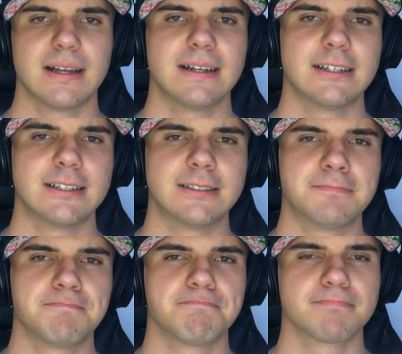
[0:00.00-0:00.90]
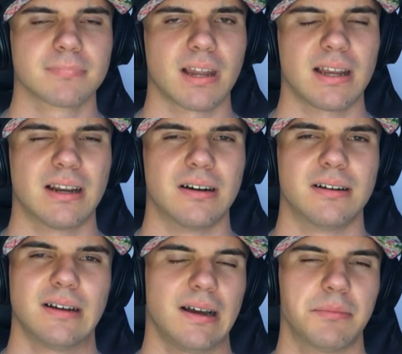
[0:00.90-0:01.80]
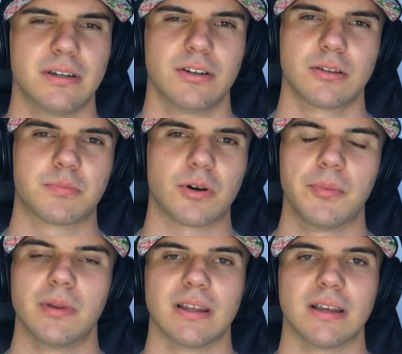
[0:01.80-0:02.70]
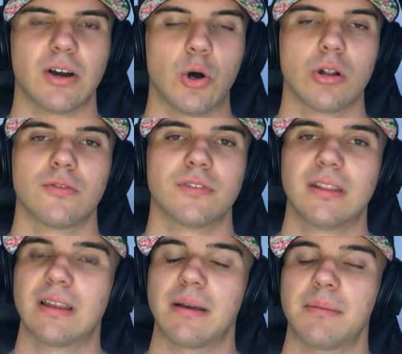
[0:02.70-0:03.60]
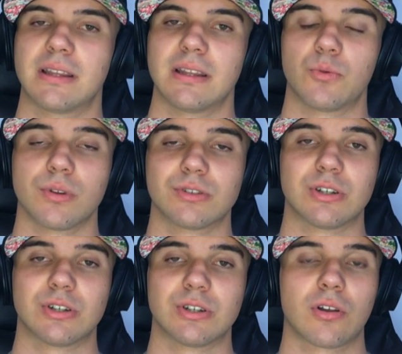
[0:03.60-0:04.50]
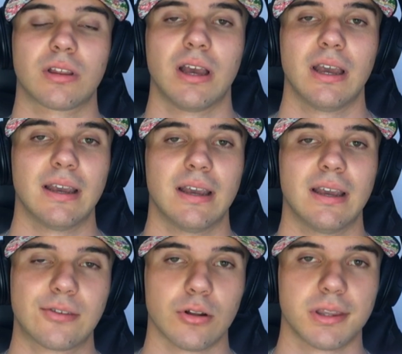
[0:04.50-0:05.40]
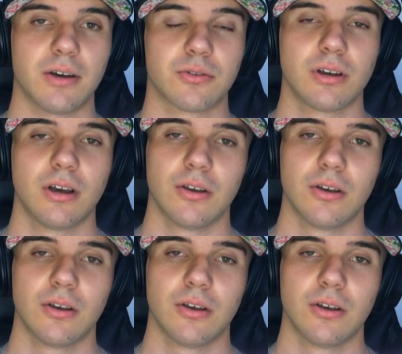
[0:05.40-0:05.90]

um, no, I mean, not probably, all of the times that it was restocked, it sold out.